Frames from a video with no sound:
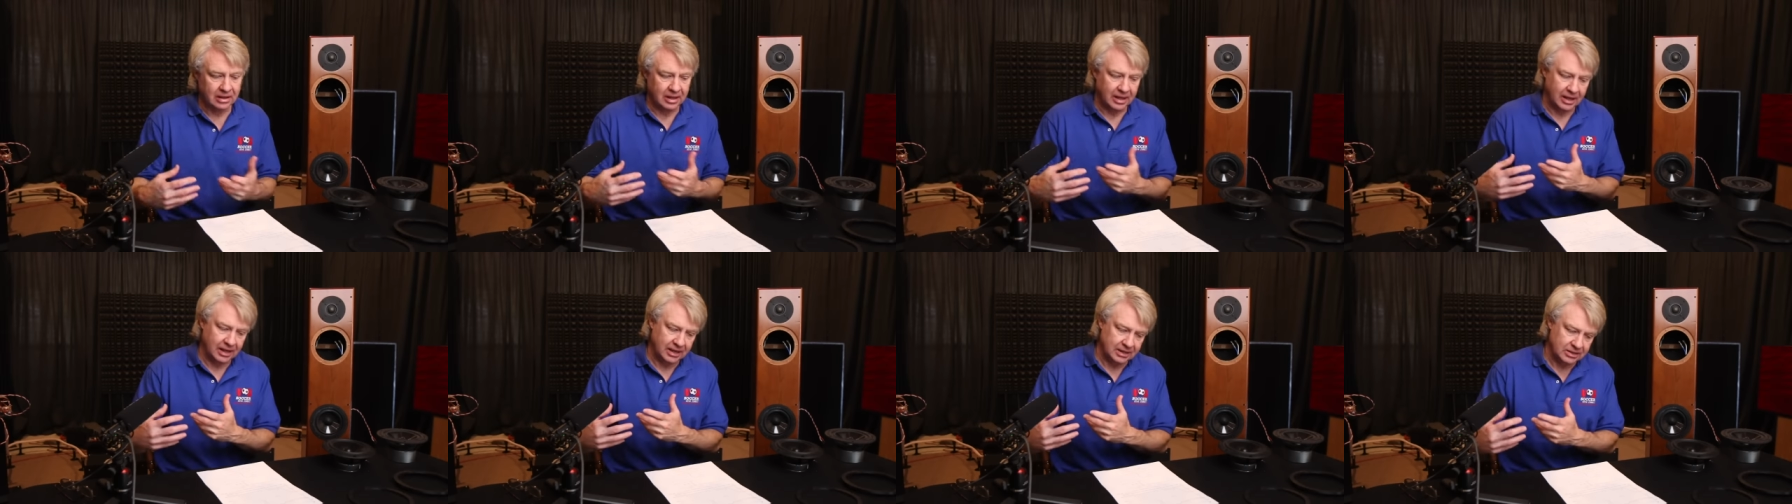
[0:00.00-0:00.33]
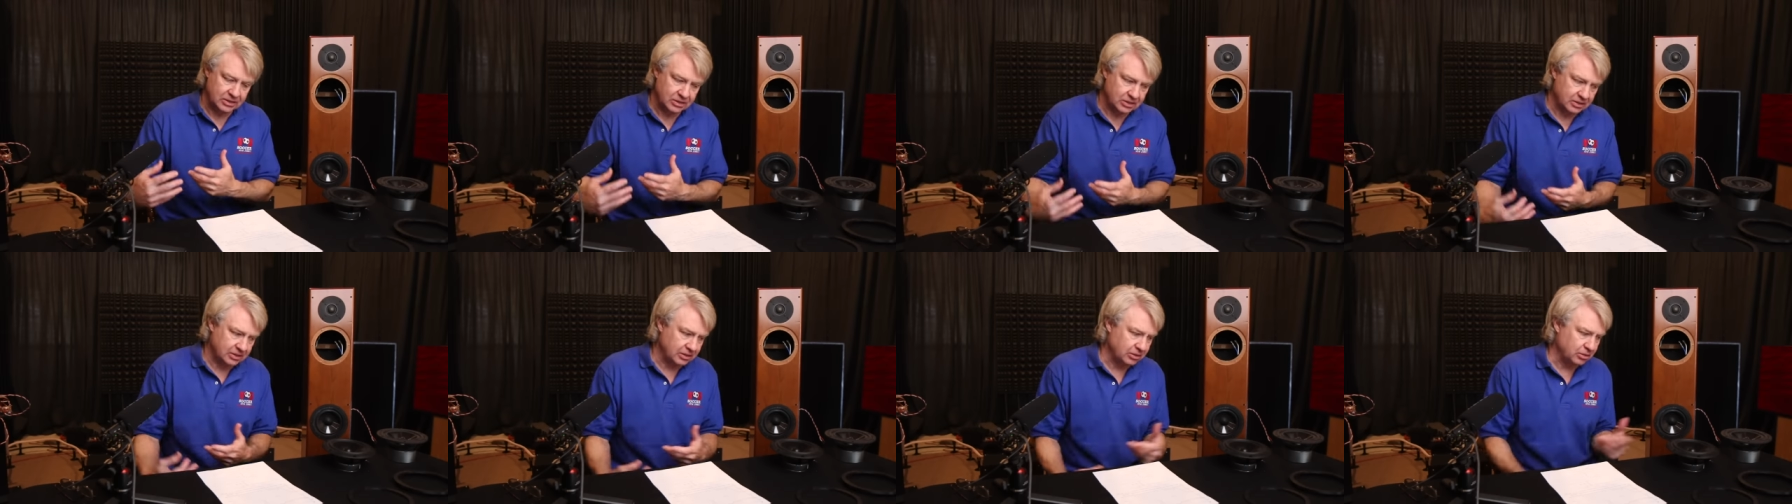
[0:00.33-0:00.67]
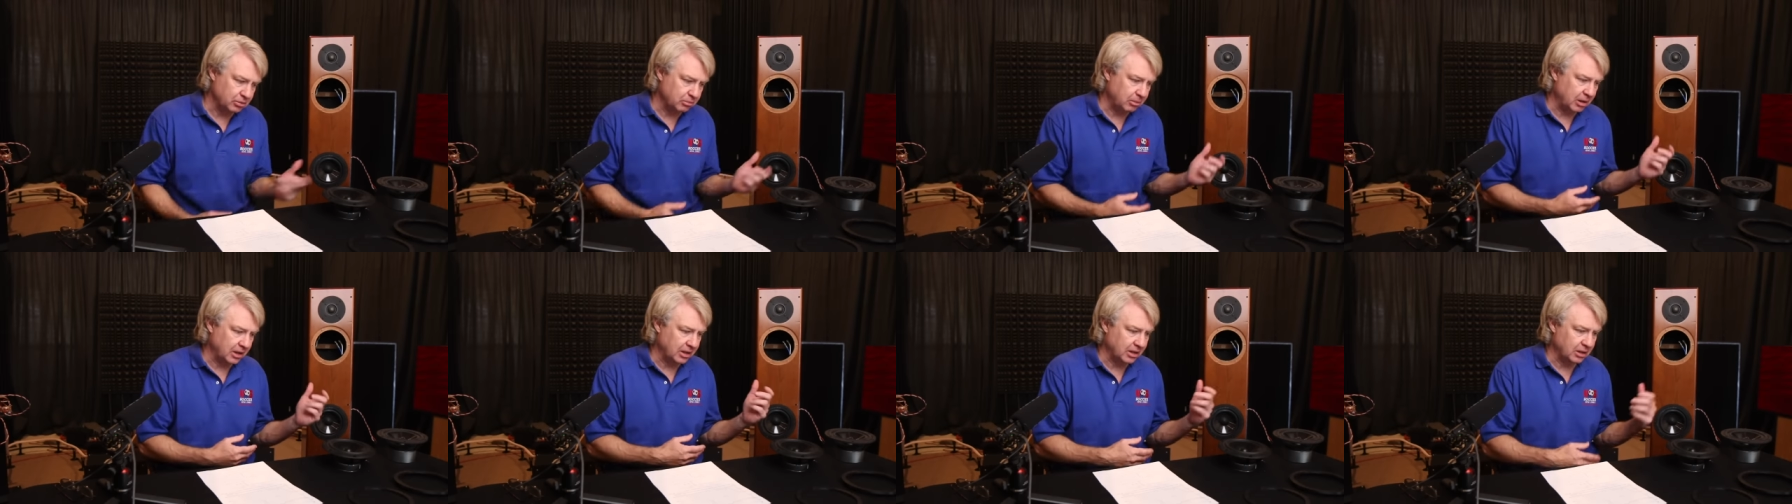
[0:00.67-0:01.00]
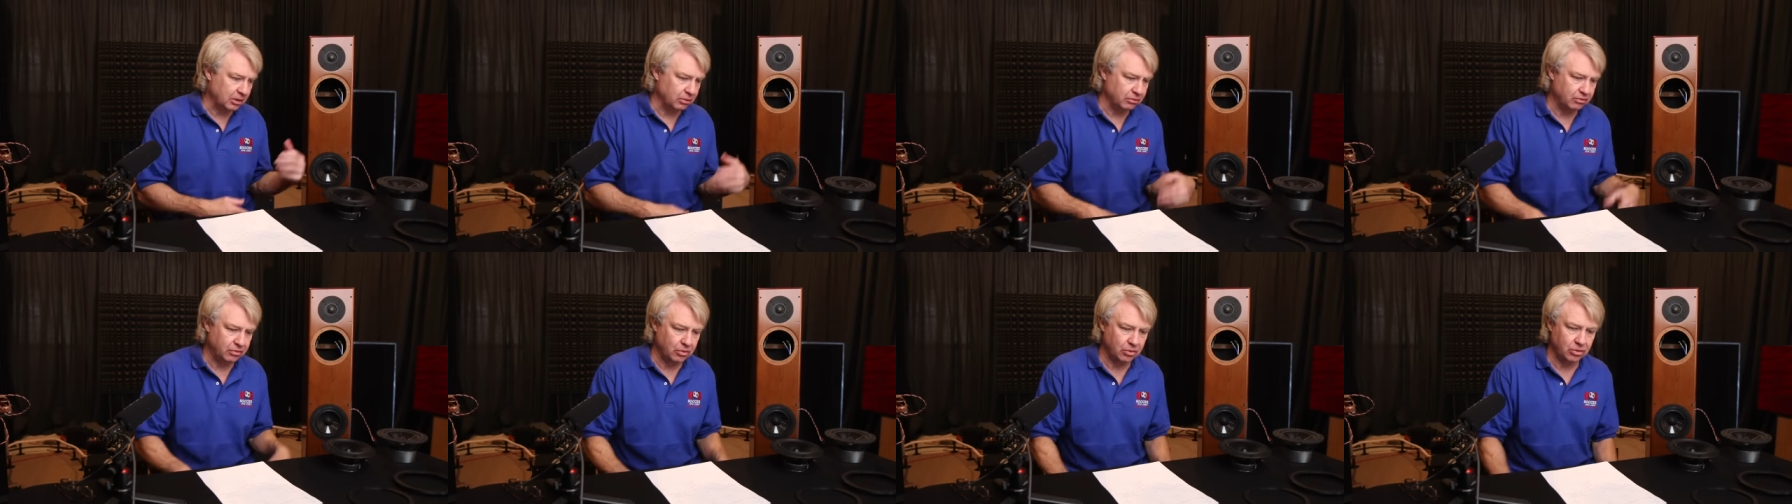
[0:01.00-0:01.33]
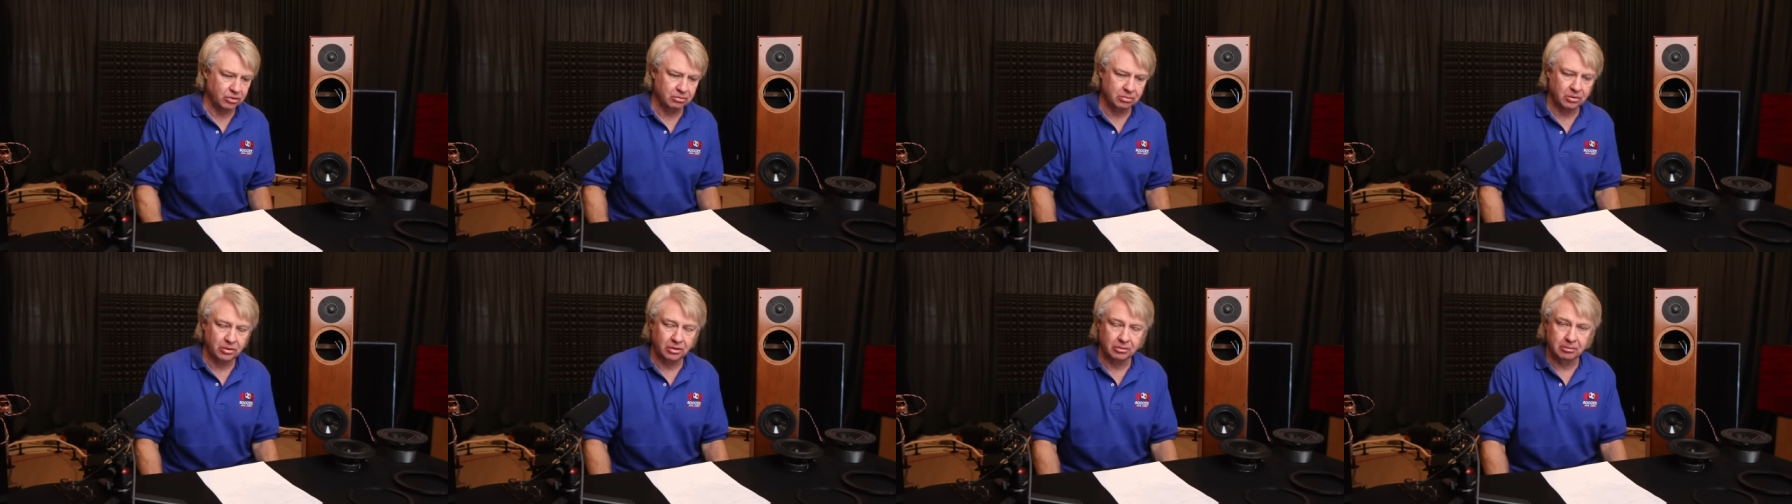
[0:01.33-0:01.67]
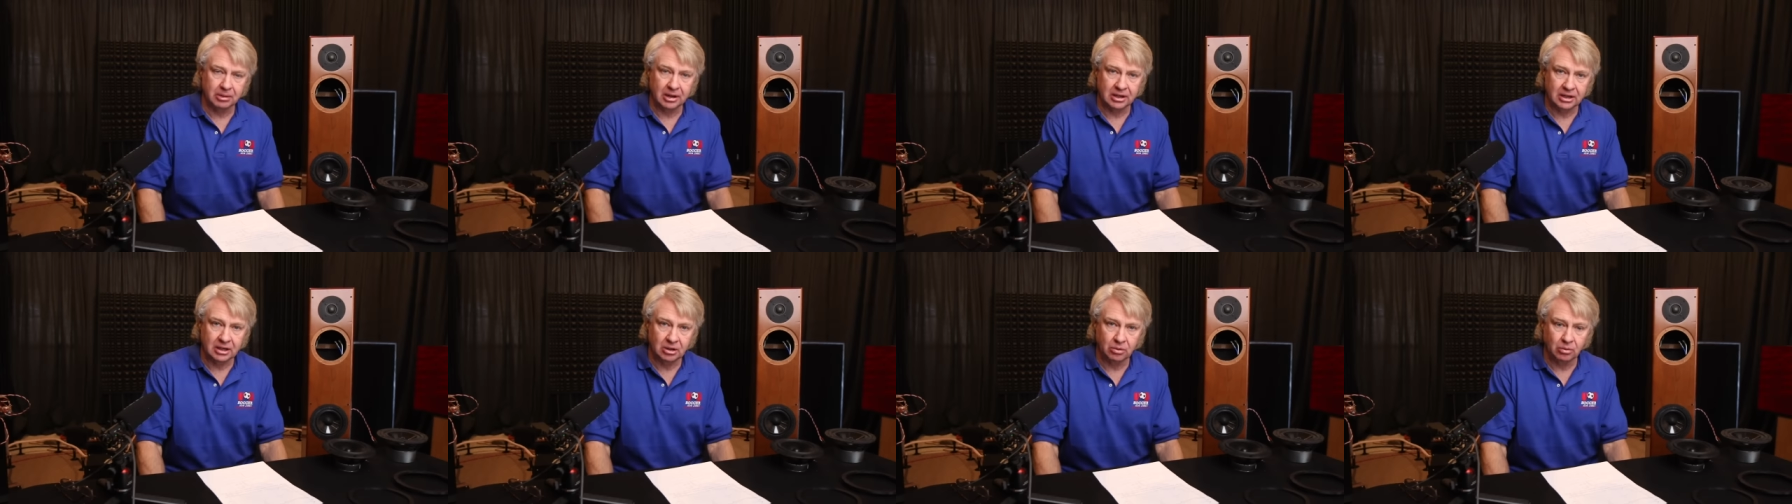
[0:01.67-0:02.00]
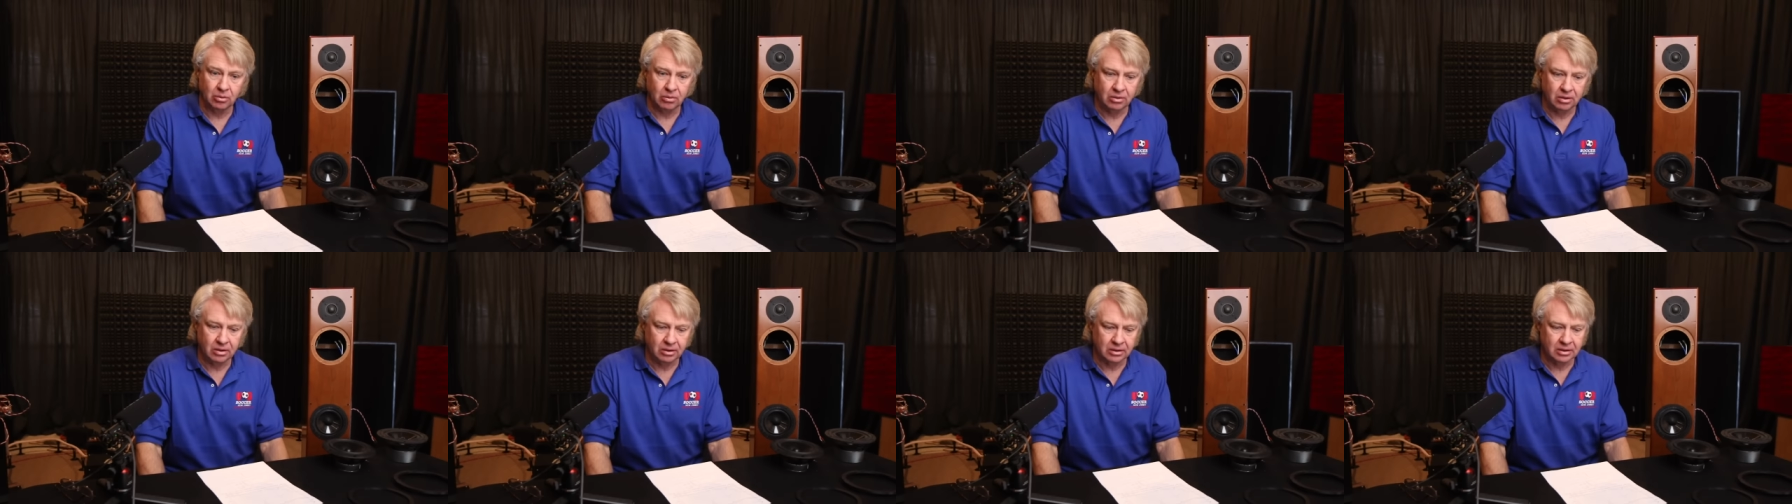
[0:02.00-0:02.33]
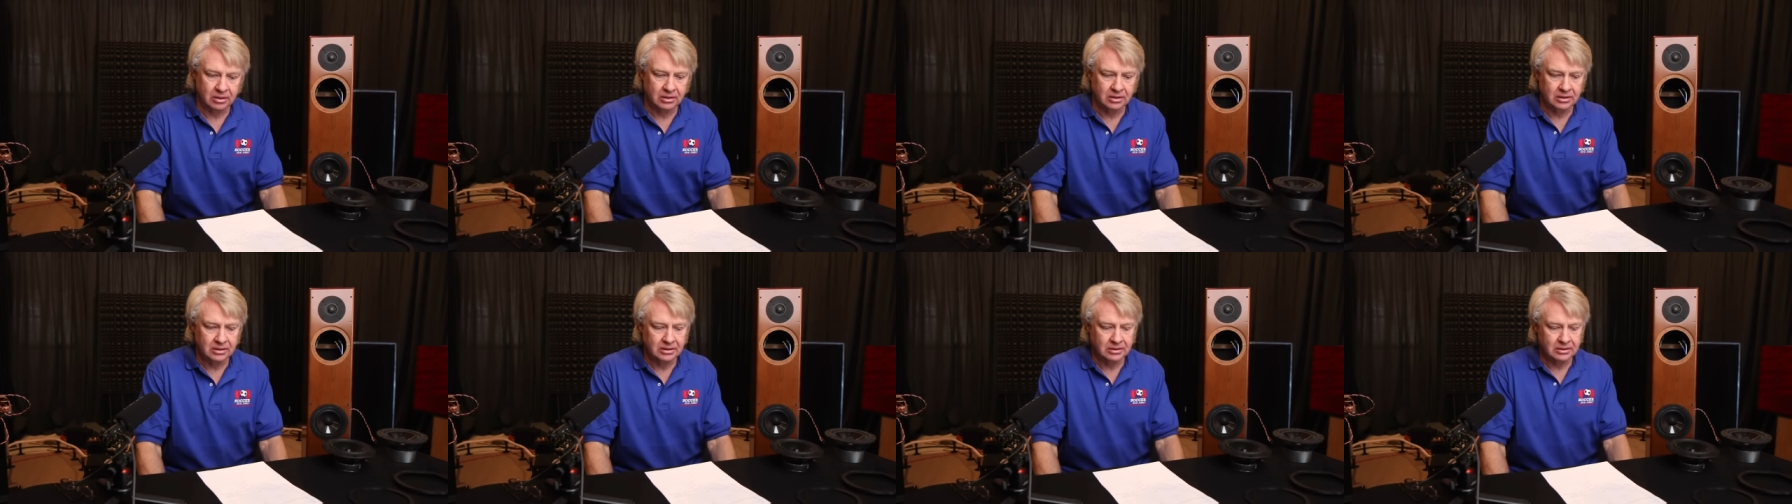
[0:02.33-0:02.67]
and still make it affordable and make it work.